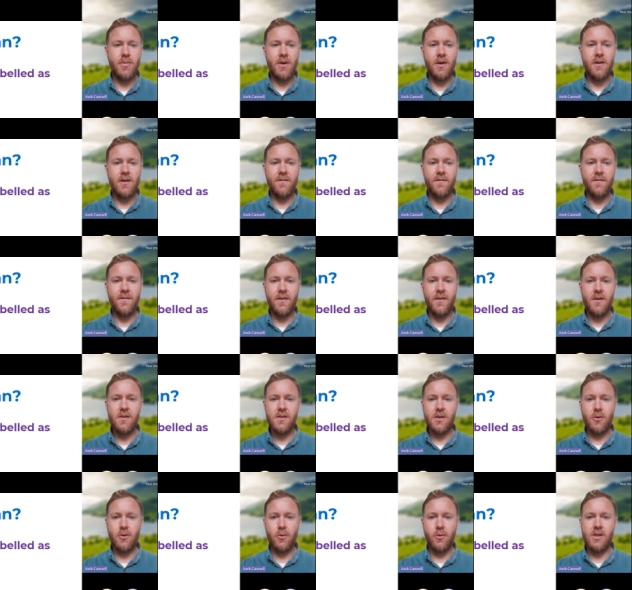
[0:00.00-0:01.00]
But our
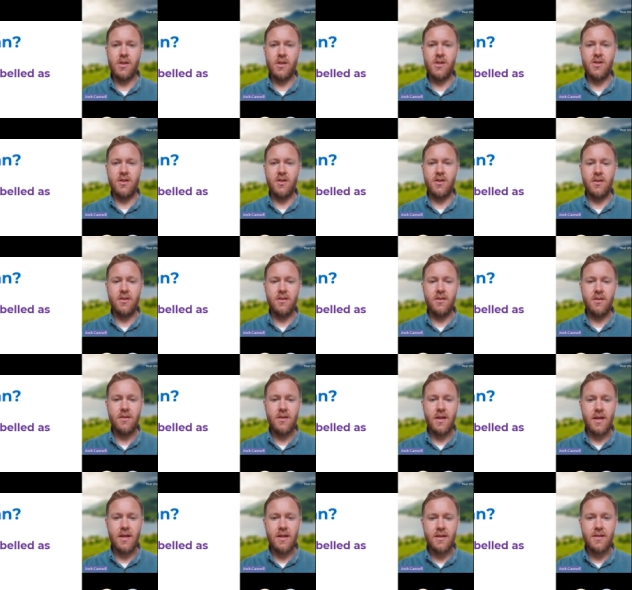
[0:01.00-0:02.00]
first question
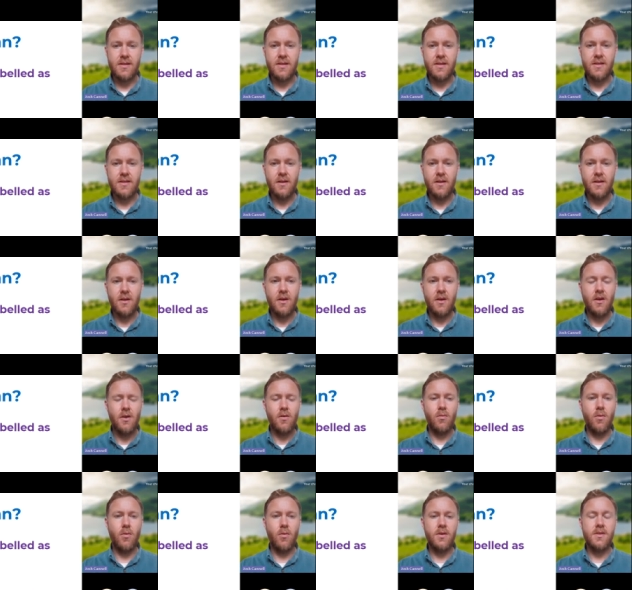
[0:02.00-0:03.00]
is,
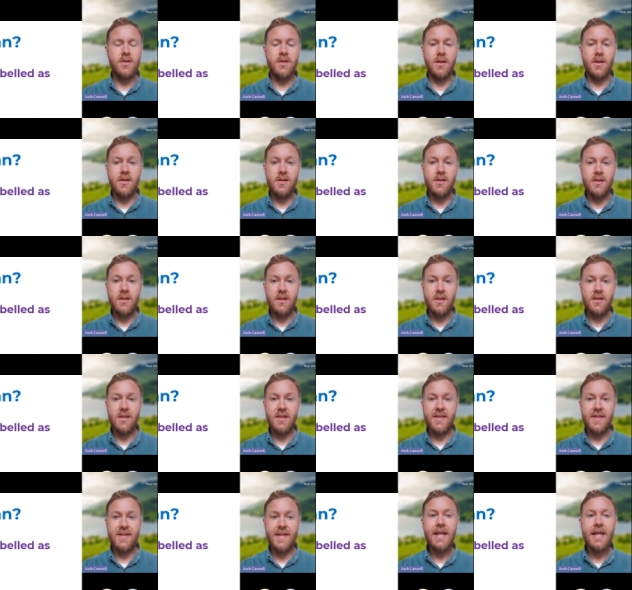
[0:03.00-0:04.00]
what does
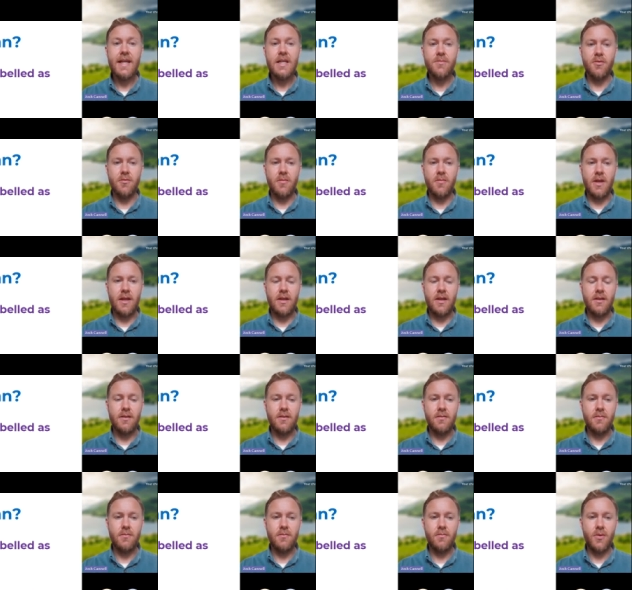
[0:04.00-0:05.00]
sustainable
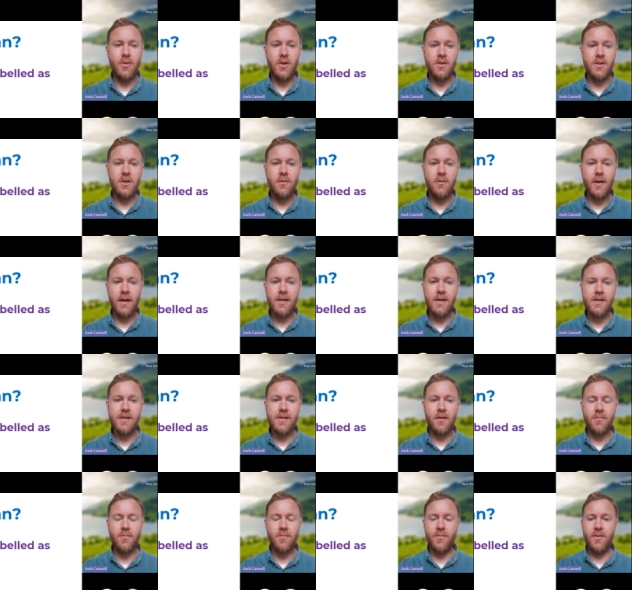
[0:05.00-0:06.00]
mean? Put two
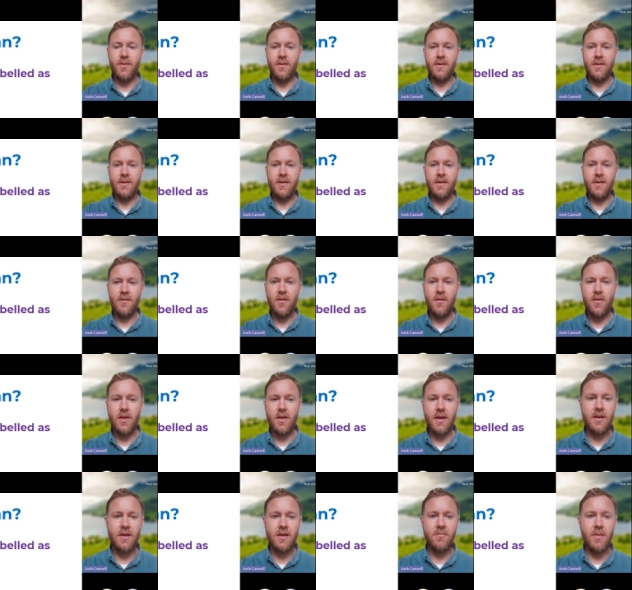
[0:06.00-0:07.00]
hands up if you
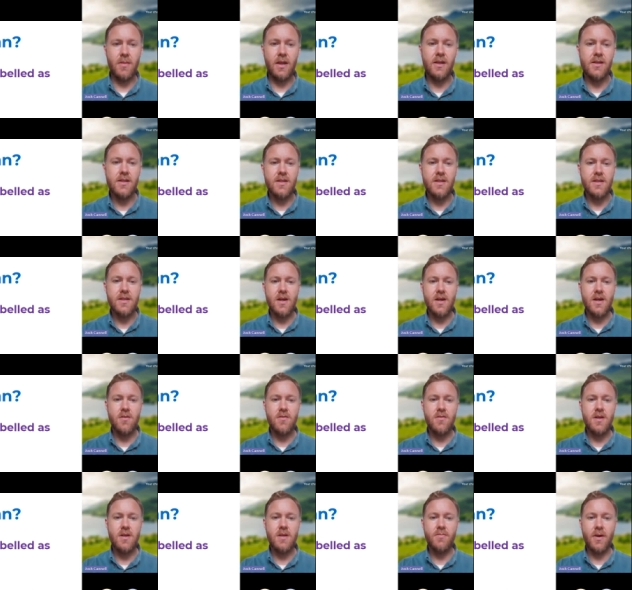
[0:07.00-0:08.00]
think it means
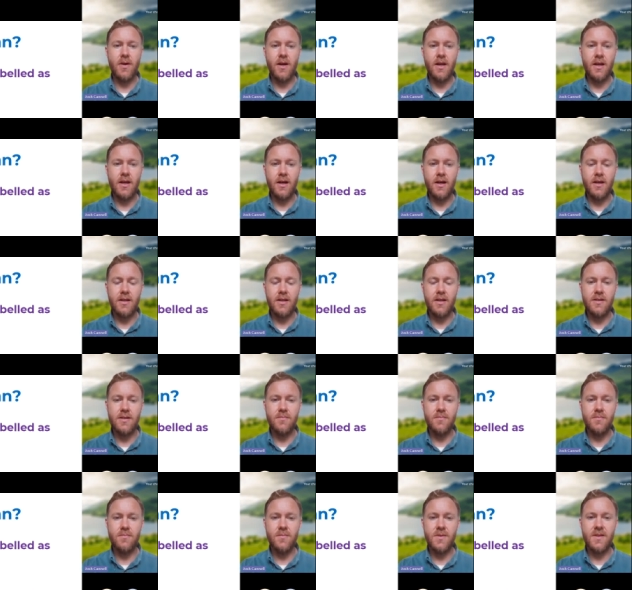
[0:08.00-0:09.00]
only buying
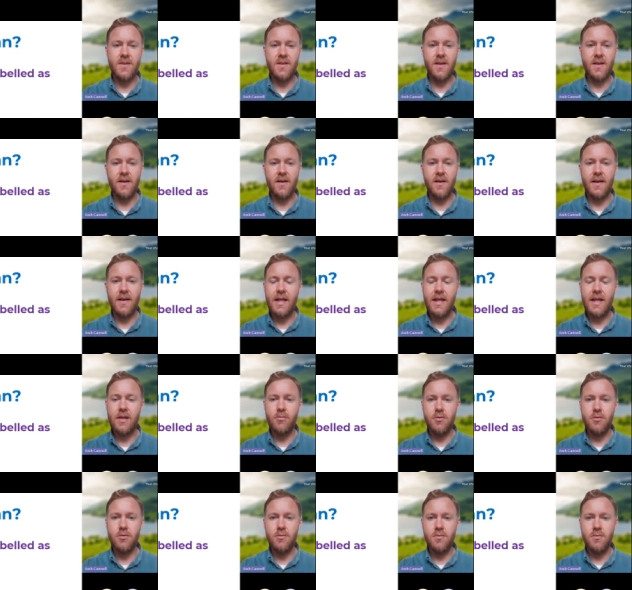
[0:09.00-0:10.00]
items that are
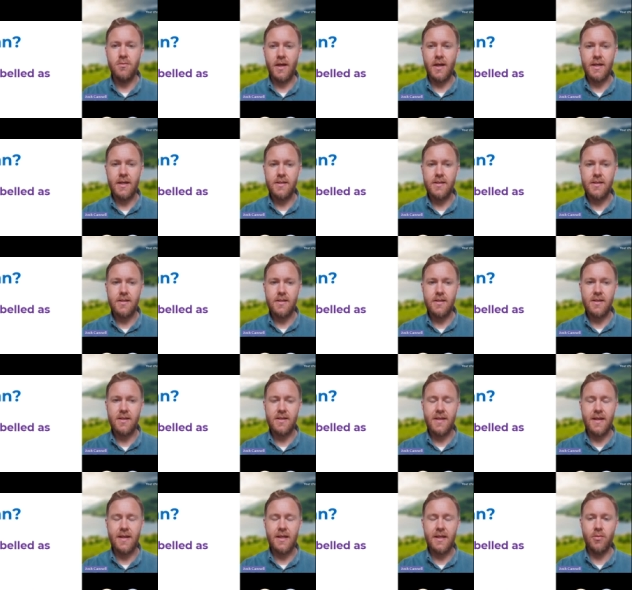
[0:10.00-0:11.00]
labeled as
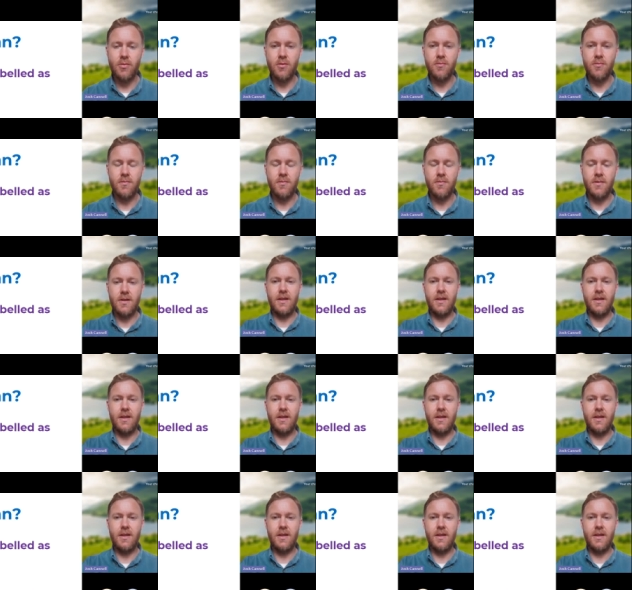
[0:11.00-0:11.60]
sustainable.